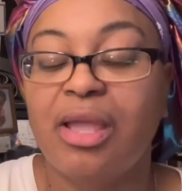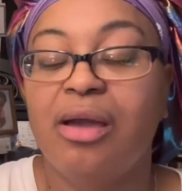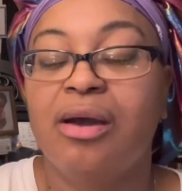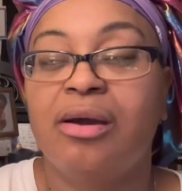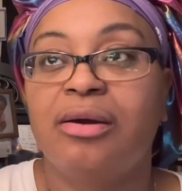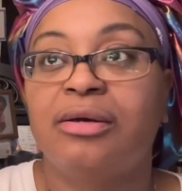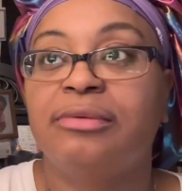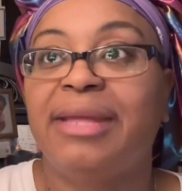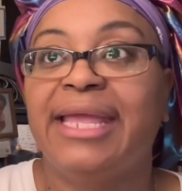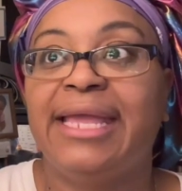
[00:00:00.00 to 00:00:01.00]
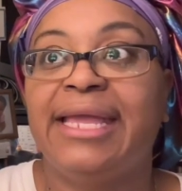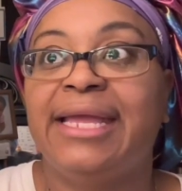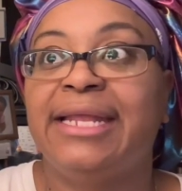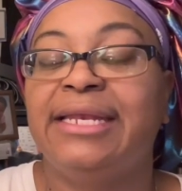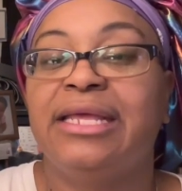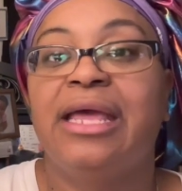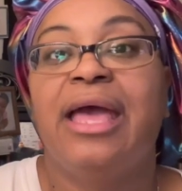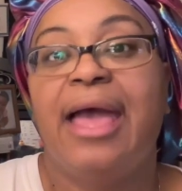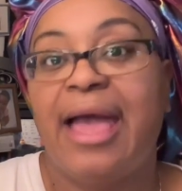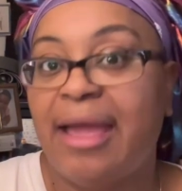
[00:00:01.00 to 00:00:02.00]
um, and
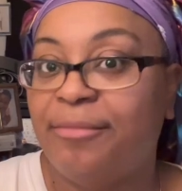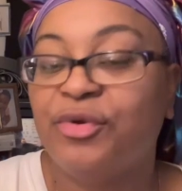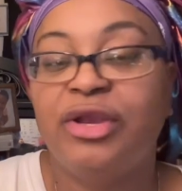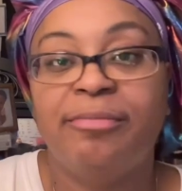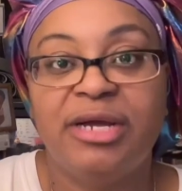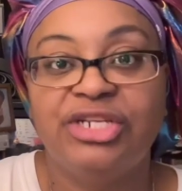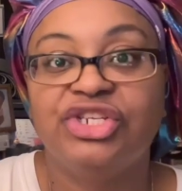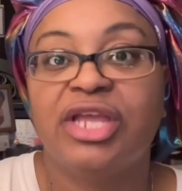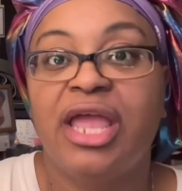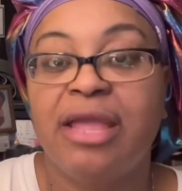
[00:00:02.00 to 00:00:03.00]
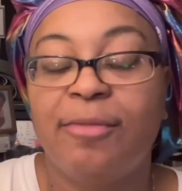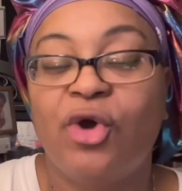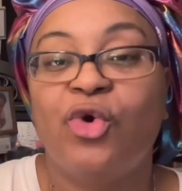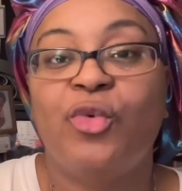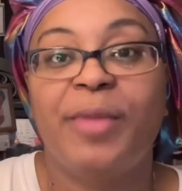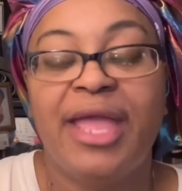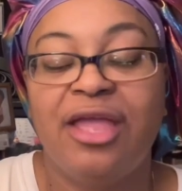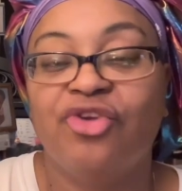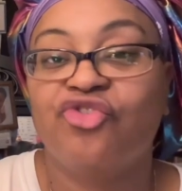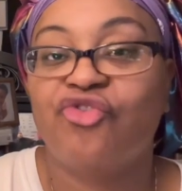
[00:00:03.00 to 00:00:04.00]
I pretty much came home
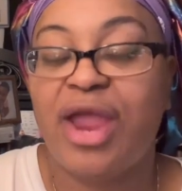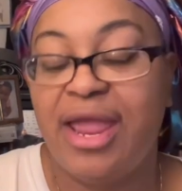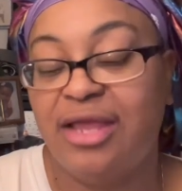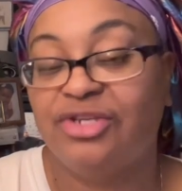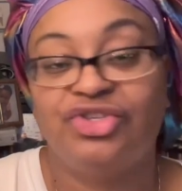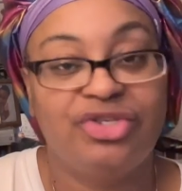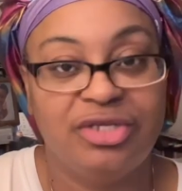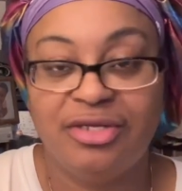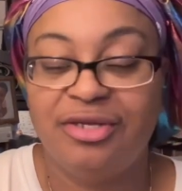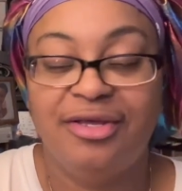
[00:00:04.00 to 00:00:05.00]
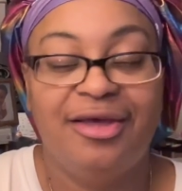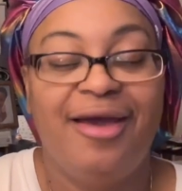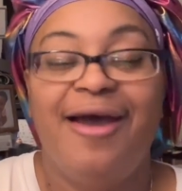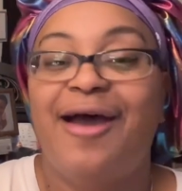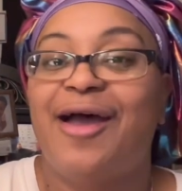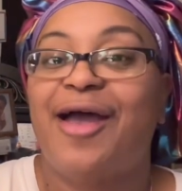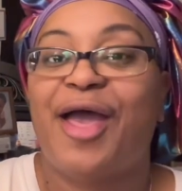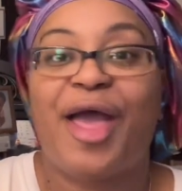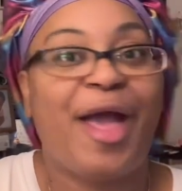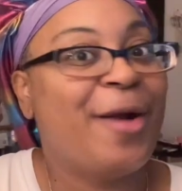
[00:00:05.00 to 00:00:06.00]
and crashed.
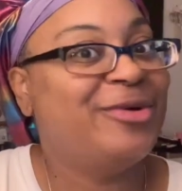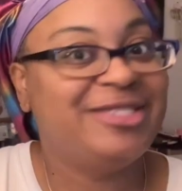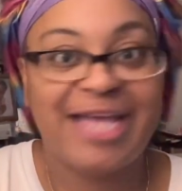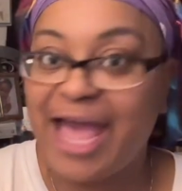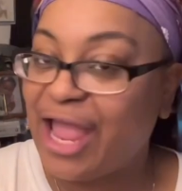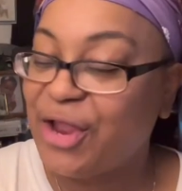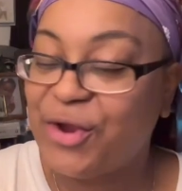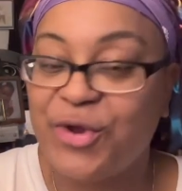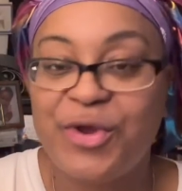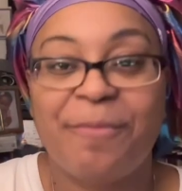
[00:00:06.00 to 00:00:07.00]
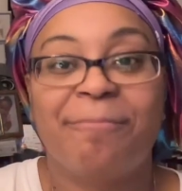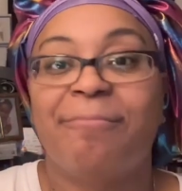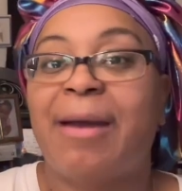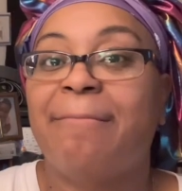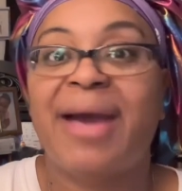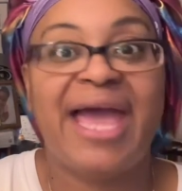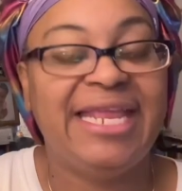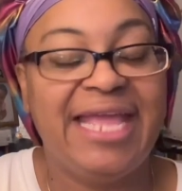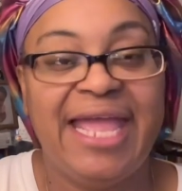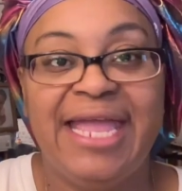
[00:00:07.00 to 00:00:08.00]
I was tired. My
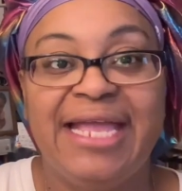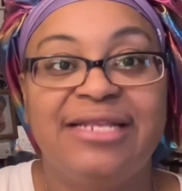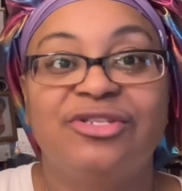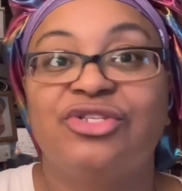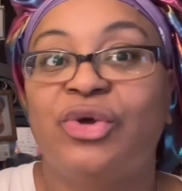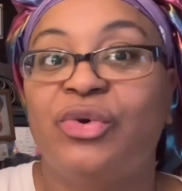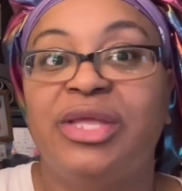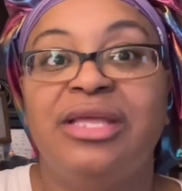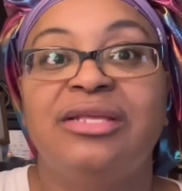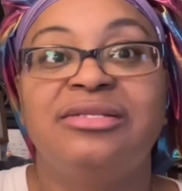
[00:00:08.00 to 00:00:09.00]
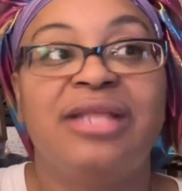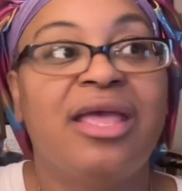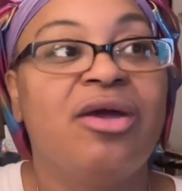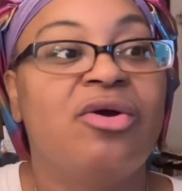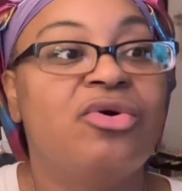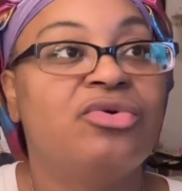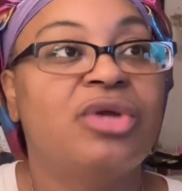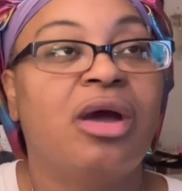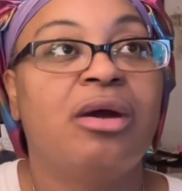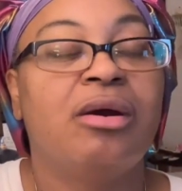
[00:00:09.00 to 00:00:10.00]
body ached. So it is now.
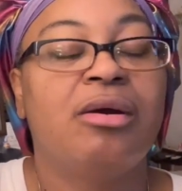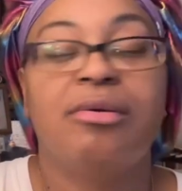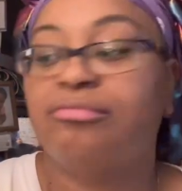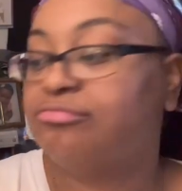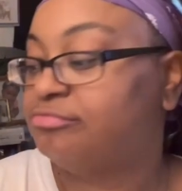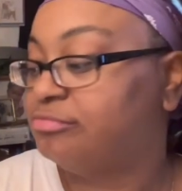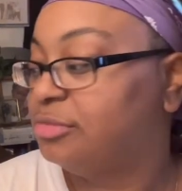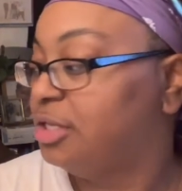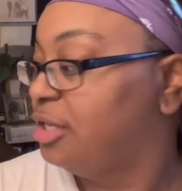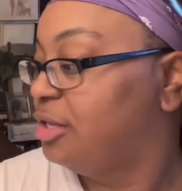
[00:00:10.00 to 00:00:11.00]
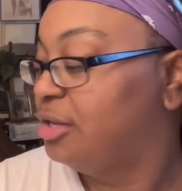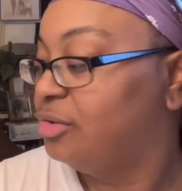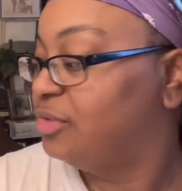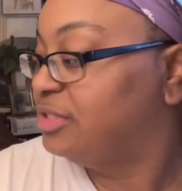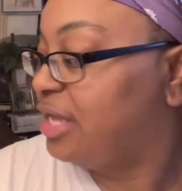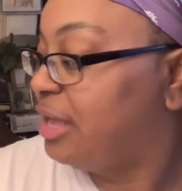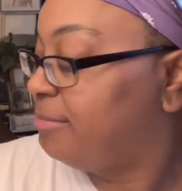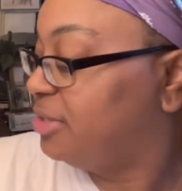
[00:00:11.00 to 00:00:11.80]
Um, what time